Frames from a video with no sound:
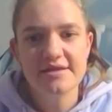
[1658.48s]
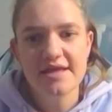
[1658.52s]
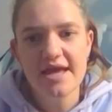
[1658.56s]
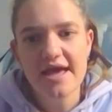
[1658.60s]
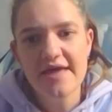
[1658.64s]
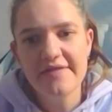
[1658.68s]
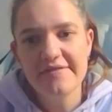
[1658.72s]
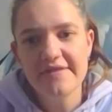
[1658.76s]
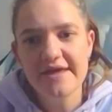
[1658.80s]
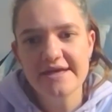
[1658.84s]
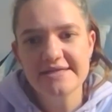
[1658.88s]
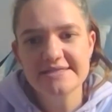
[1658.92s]

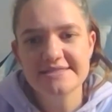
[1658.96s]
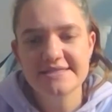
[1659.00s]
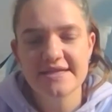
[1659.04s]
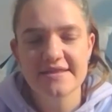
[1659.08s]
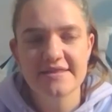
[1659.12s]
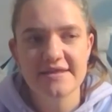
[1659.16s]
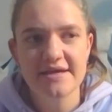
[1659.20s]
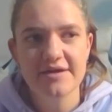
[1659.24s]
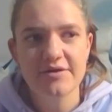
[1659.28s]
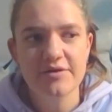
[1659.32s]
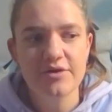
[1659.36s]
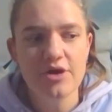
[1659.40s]
and that's the
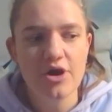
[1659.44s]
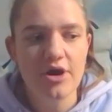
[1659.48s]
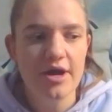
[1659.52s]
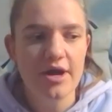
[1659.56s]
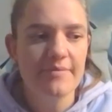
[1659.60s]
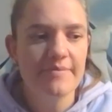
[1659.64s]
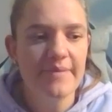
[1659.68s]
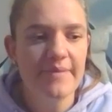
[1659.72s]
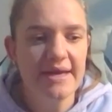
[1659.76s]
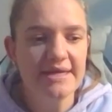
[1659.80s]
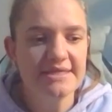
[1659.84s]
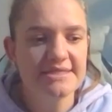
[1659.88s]
thing,
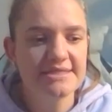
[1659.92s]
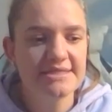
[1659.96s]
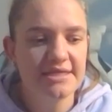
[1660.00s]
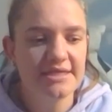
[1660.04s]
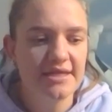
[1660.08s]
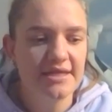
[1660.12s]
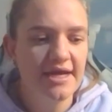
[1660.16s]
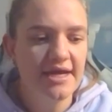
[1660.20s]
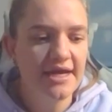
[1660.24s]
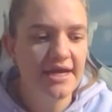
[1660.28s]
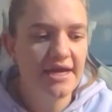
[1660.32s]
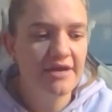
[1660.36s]
going back to,
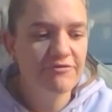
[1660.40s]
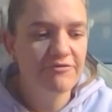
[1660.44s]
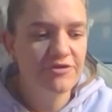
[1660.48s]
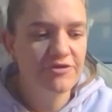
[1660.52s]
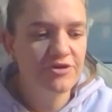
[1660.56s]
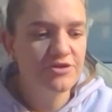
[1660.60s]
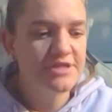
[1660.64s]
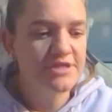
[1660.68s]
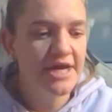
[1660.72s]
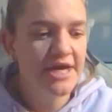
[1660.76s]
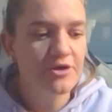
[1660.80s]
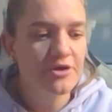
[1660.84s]
like, if
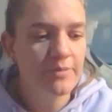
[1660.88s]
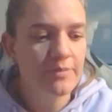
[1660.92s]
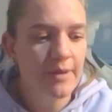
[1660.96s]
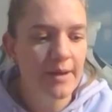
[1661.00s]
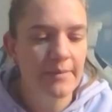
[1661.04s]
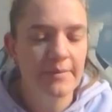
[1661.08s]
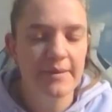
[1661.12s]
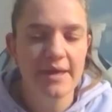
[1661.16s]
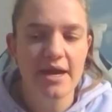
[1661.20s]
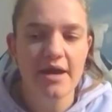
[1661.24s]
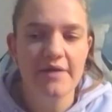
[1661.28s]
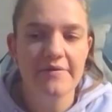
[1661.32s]
you take your
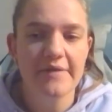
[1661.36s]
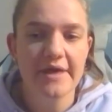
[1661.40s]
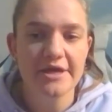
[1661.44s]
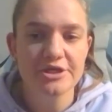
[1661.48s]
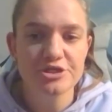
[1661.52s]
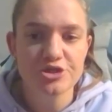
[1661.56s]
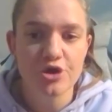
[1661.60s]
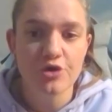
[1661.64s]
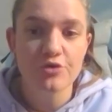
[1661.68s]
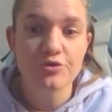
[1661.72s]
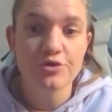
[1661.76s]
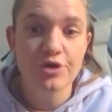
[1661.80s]
puppy out and they
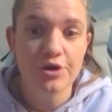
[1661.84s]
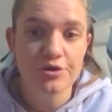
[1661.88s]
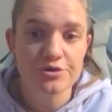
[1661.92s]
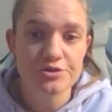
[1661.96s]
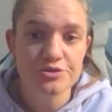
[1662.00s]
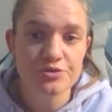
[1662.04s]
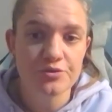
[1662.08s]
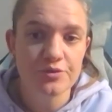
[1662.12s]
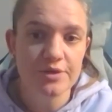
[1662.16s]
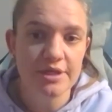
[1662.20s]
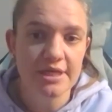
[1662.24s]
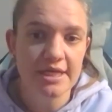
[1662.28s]
don't go
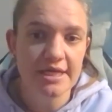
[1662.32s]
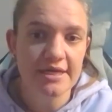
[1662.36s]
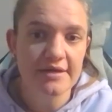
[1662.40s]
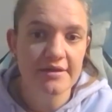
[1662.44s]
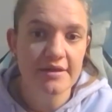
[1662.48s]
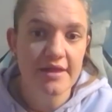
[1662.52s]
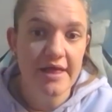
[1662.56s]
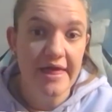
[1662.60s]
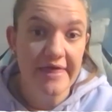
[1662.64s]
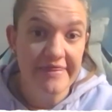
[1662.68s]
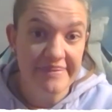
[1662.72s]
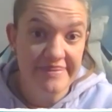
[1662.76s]
toilet
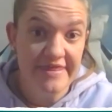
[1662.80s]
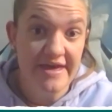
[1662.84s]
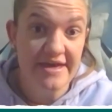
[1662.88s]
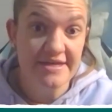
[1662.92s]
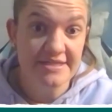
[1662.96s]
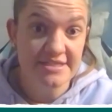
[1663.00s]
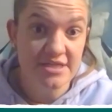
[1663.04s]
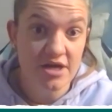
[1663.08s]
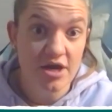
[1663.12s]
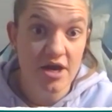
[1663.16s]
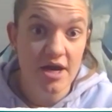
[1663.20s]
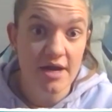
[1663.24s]
at
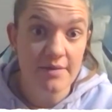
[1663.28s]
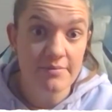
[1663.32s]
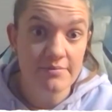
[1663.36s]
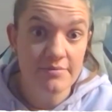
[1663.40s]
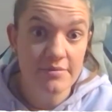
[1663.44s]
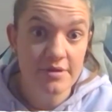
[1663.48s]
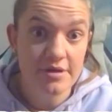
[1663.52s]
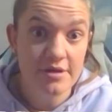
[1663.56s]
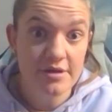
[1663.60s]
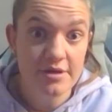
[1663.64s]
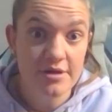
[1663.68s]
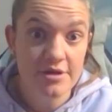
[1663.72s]
that
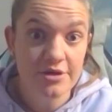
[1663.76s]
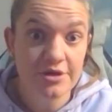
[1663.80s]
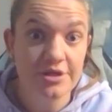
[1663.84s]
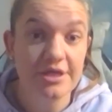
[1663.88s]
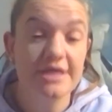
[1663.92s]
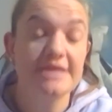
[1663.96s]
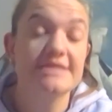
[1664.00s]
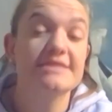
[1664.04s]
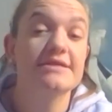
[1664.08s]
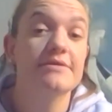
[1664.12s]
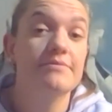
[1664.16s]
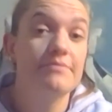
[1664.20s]
time, you
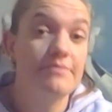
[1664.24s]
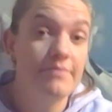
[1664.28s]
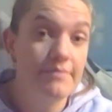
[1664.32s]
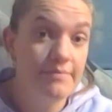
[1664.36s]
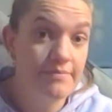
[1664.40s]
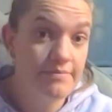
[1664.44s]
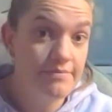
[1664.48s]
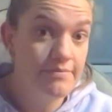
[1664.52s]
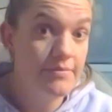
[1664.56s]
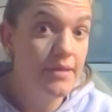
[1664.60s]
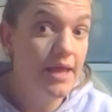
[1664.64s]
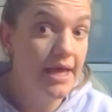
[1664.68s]
need to,
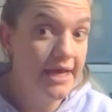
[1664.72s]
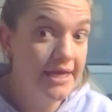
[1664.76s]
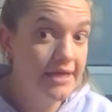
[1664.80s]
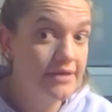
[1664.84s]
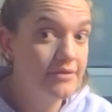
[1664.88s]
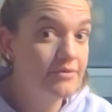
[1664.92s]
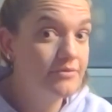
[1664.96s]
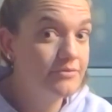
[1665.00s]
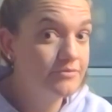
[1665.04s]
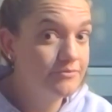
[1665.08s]
like,